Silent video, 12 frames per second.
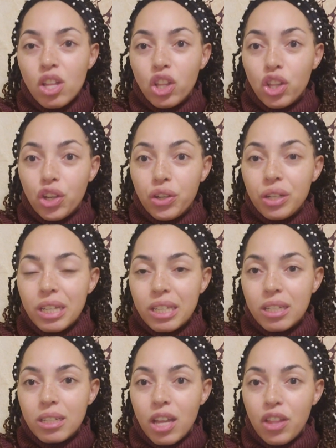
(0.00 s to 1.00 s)
learn
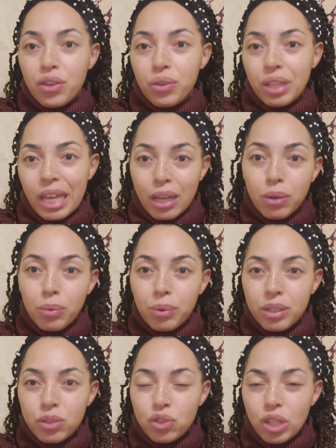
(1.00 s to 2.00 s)
another
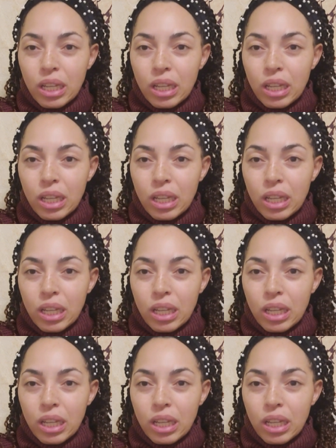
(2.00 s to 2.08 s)
language,